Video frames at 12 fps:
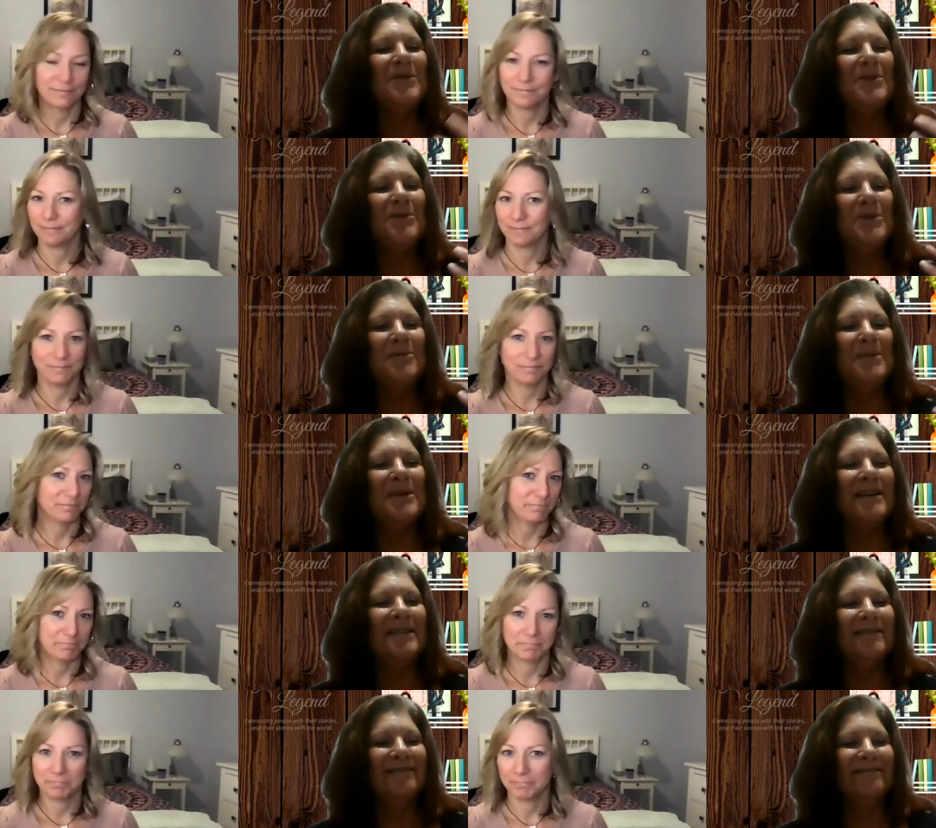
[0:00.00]
Speaker 1: of you would have
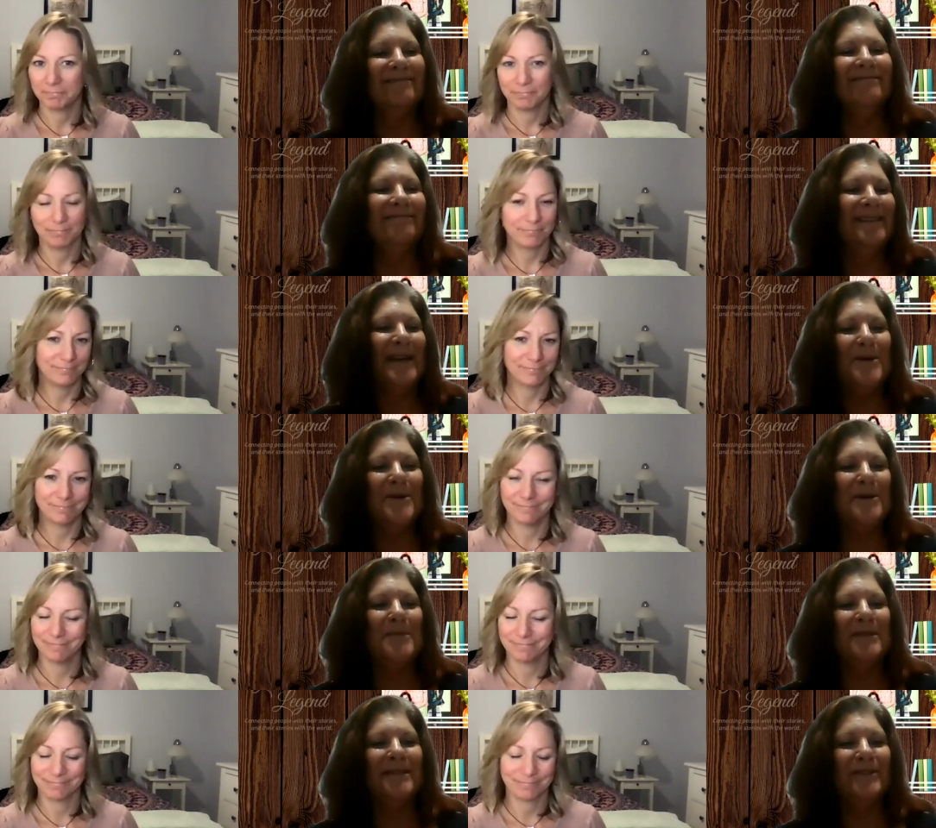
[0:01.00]
been, you know,
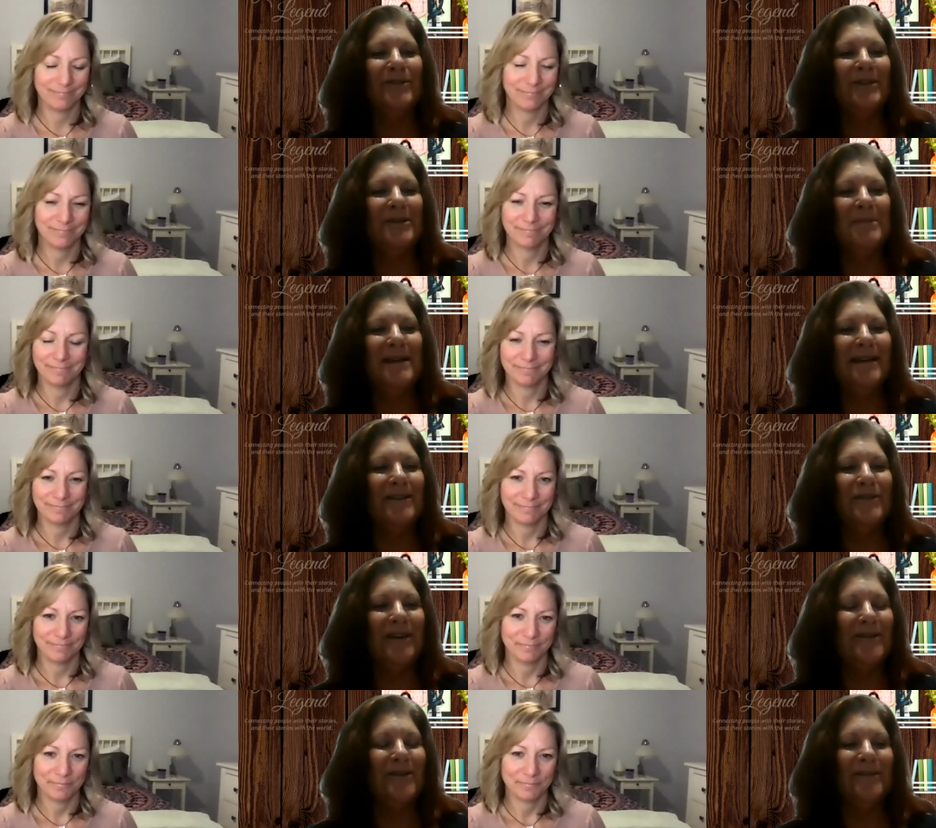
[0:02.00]
in a position to meet
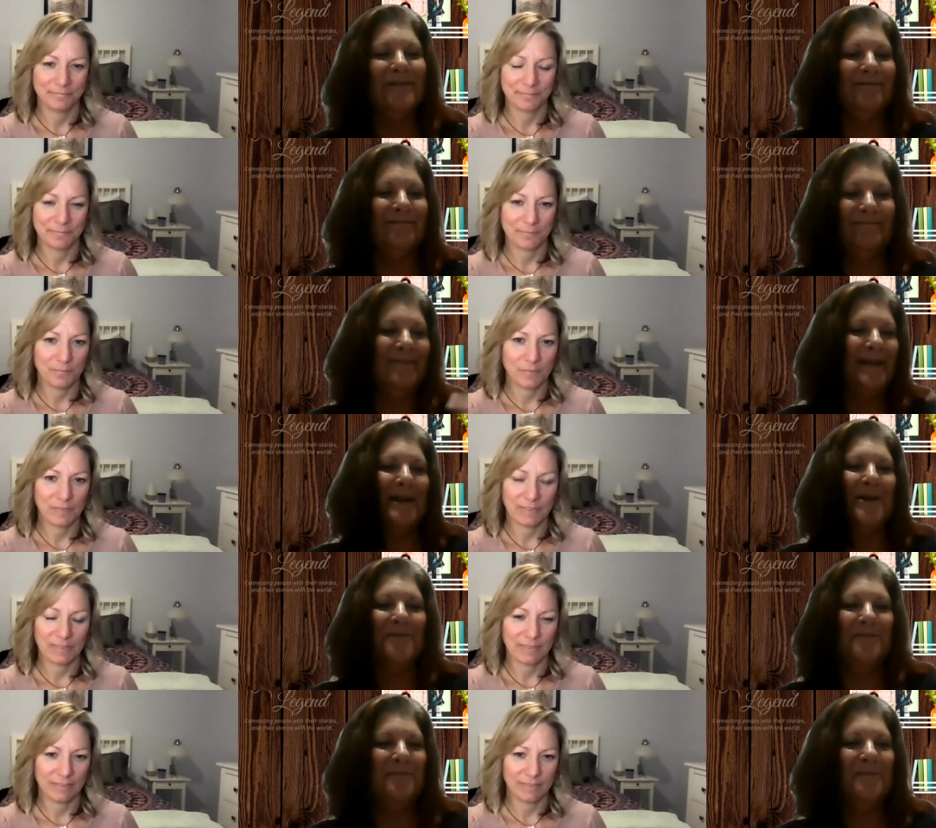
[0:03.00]
each other, you
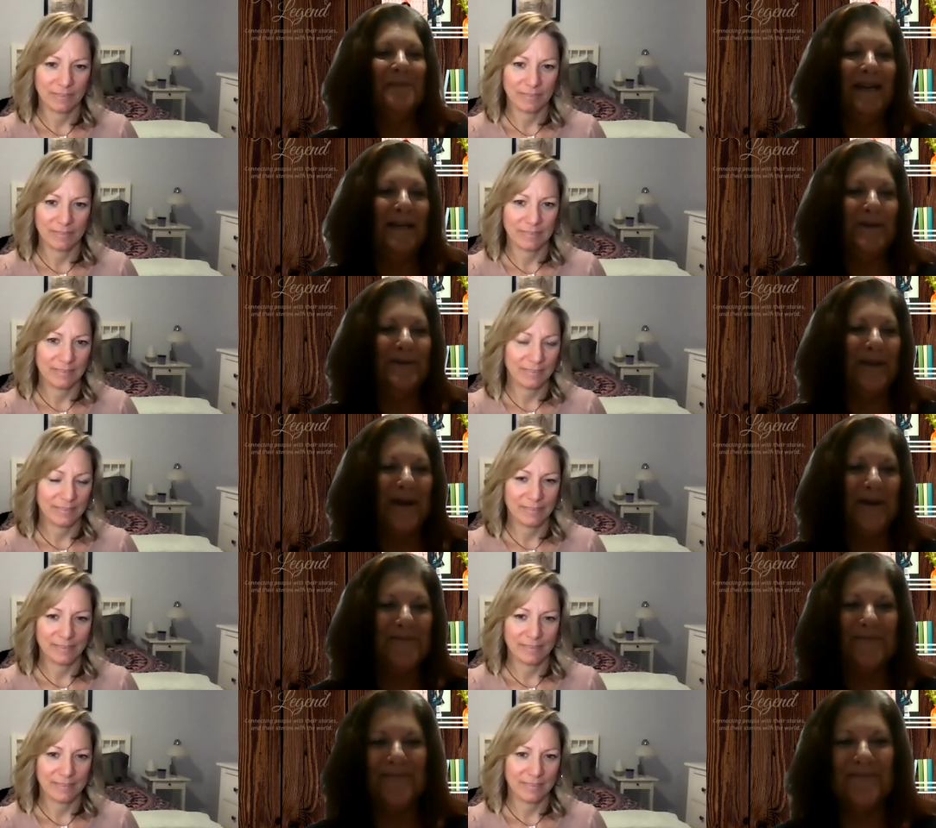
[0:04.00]
know, many years
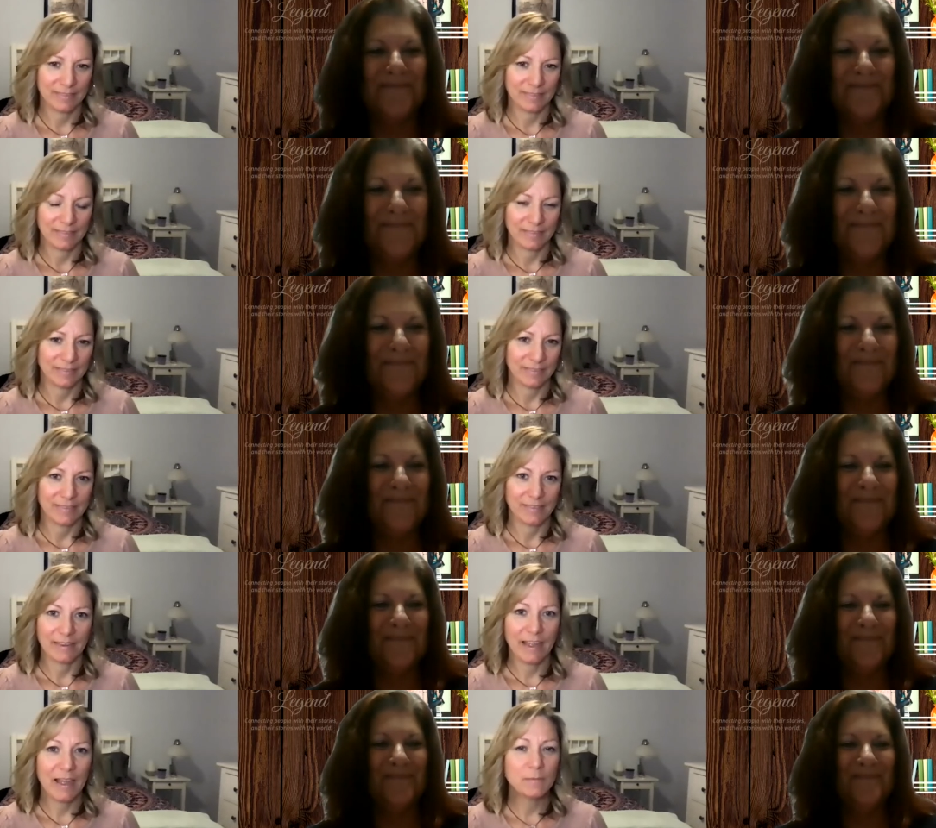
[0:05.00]
ago?
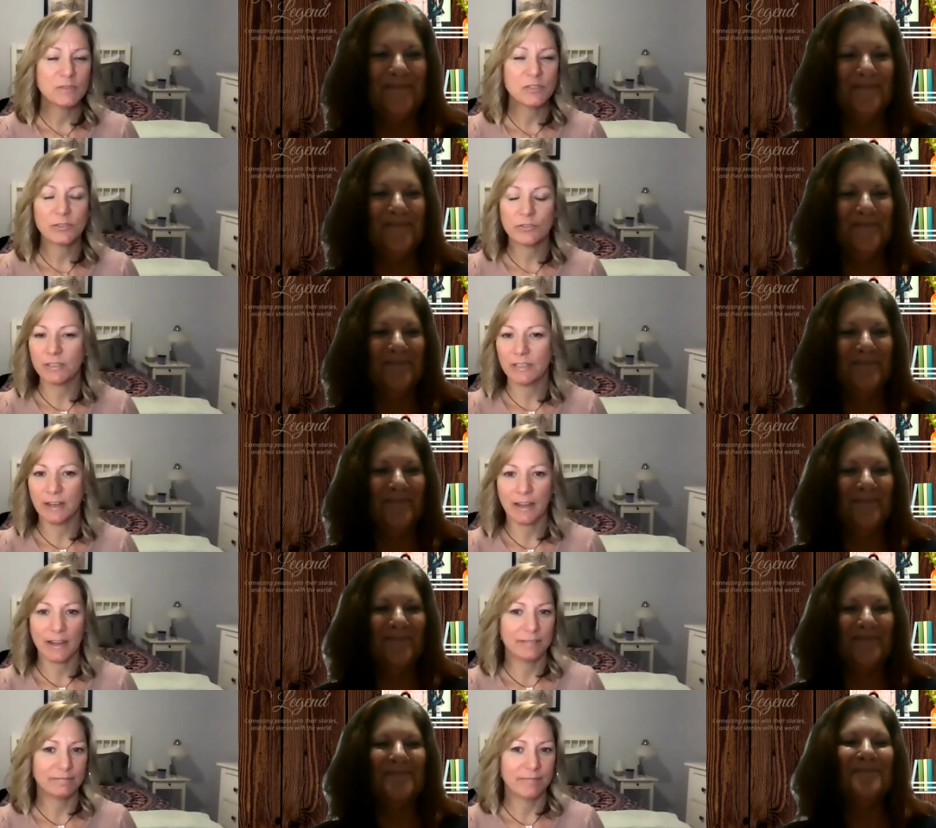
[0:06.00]
Speaker 2: Absolutely
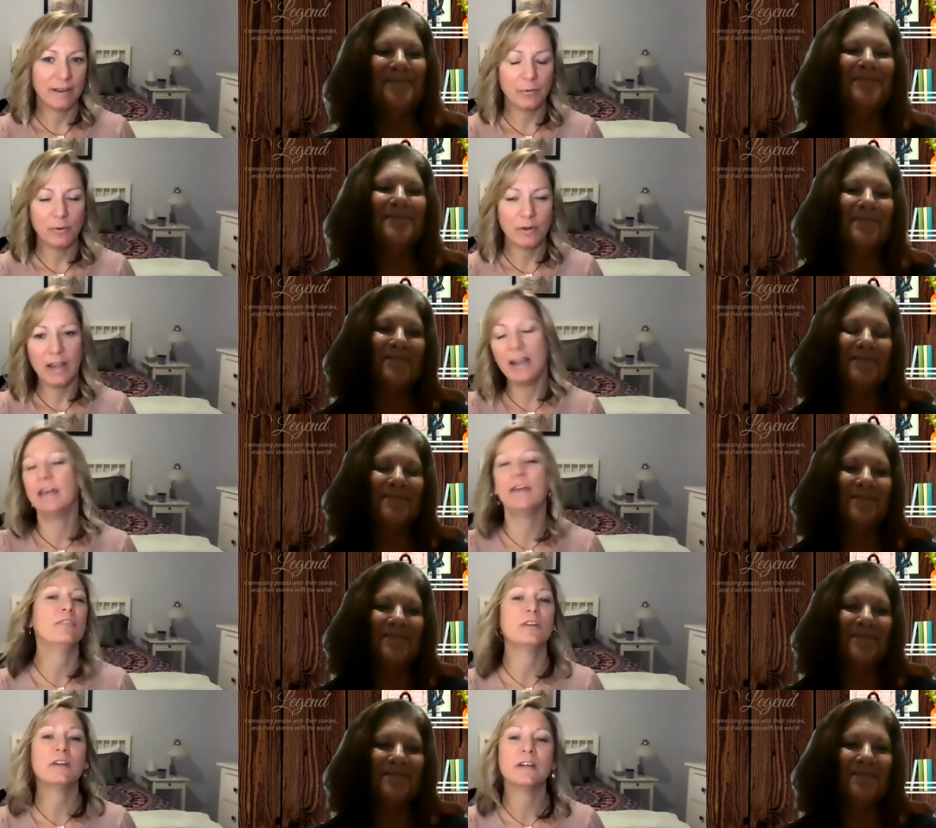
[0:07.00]
not. I would
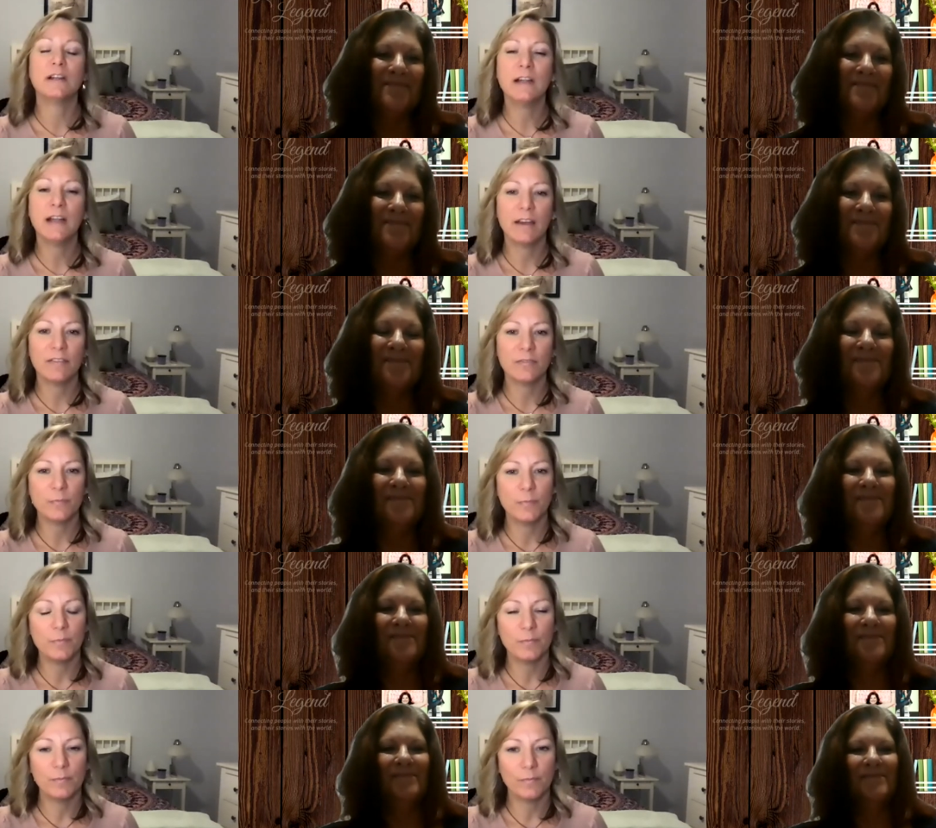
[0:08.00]
never have
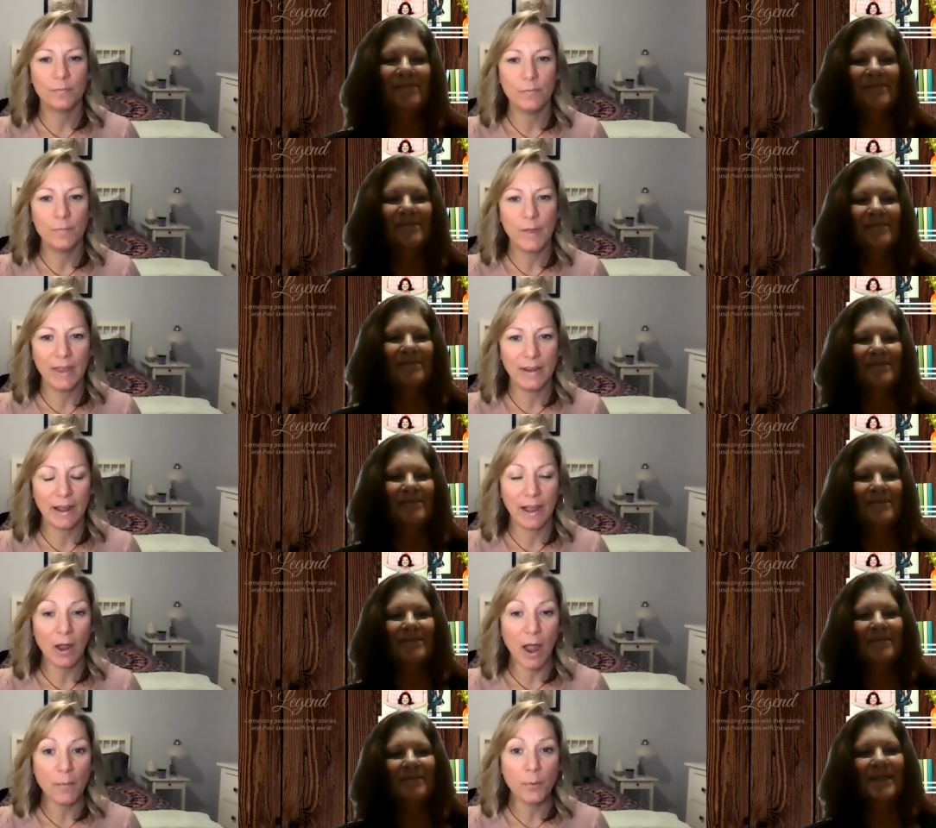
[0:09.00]
been,
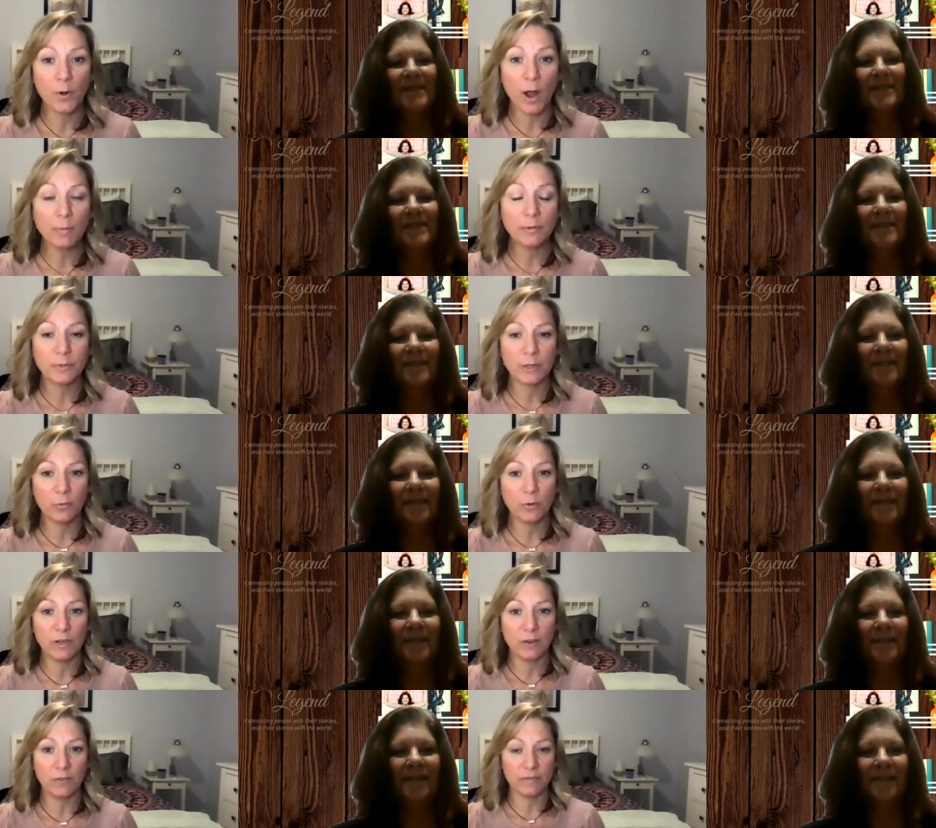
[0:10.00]
I, I, probably
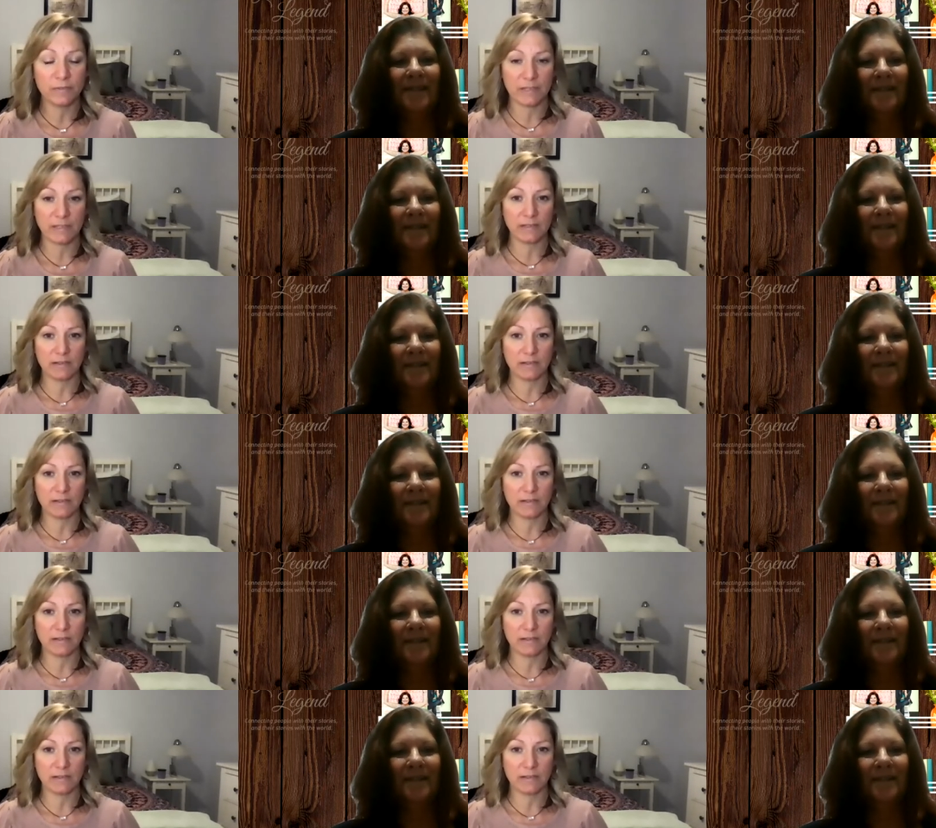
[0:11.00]
wouldn't have even